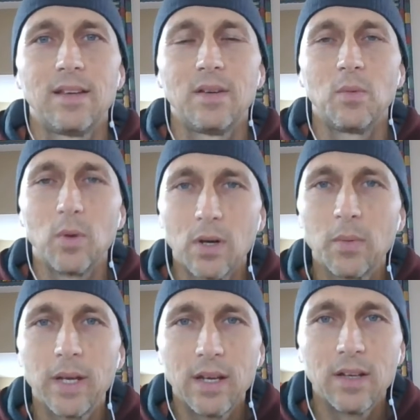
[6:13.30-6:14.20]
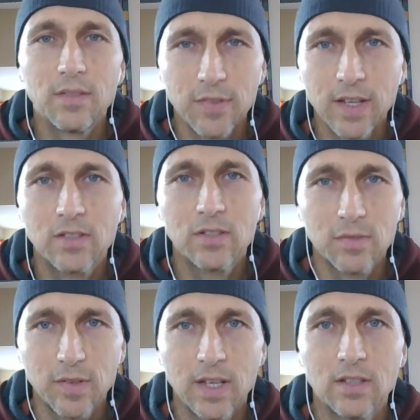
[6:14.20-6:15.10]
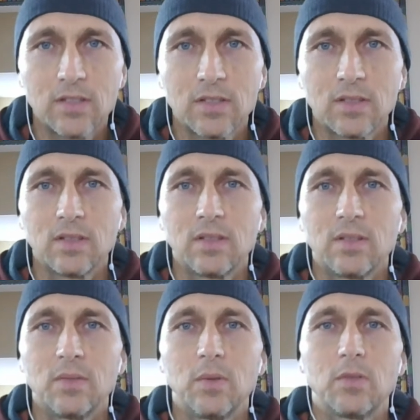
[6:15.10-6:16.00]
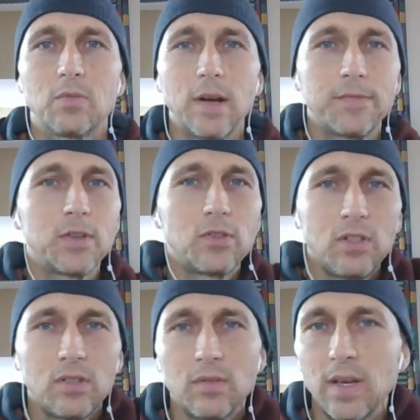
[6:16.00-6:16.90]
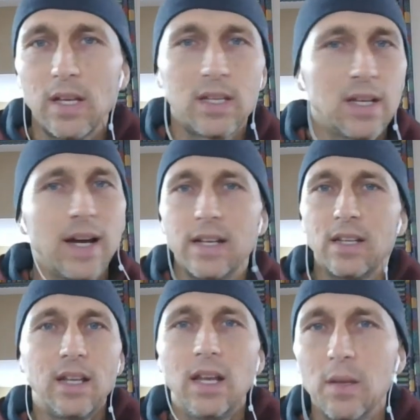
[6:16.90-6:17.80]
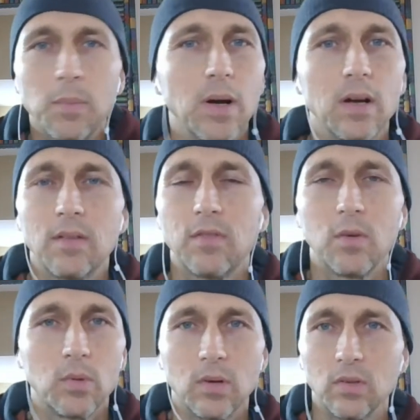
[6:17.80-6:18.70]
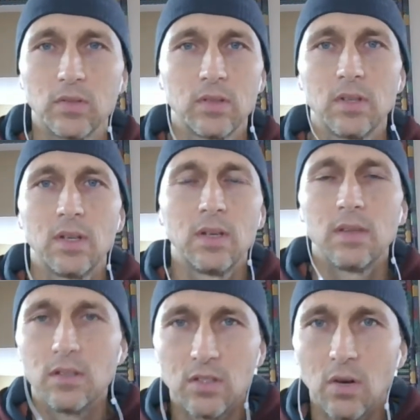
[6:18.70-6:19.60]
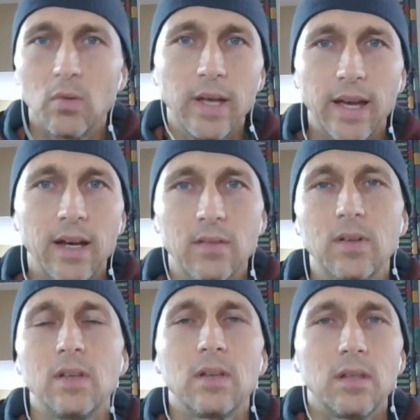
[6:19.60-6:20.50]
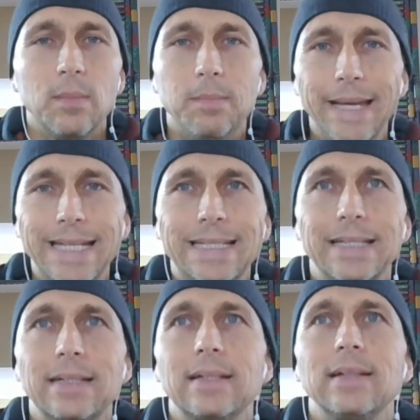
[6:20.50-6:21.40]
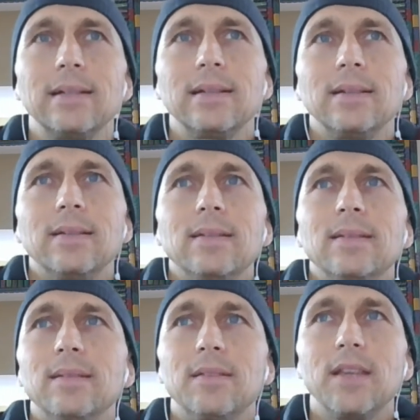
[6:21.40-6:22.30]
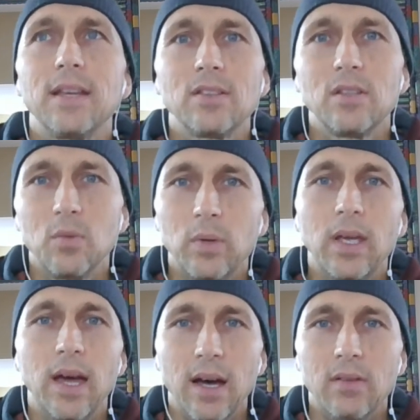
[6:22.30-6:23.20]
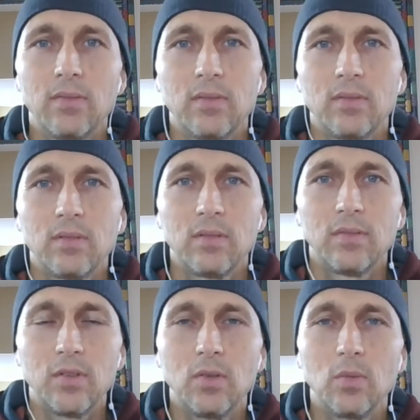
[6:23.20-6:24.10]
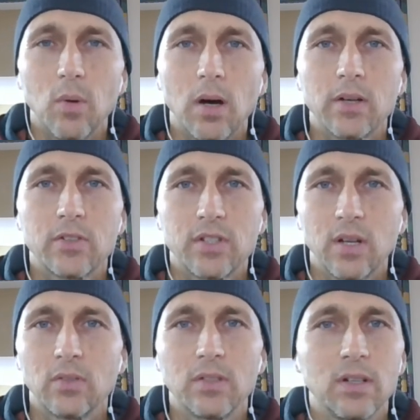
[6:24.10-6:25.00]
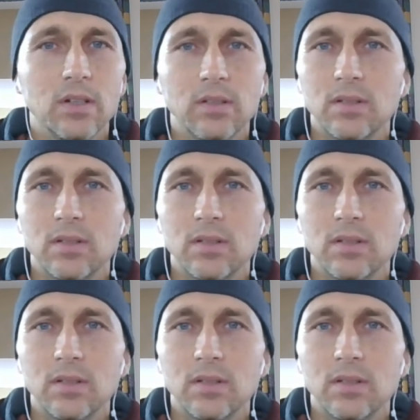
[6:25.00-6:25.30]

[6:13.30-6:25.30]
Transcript: were we face to face with refugees of any kind in any part of the world that don't have the basic things that we have, food, water, shelter,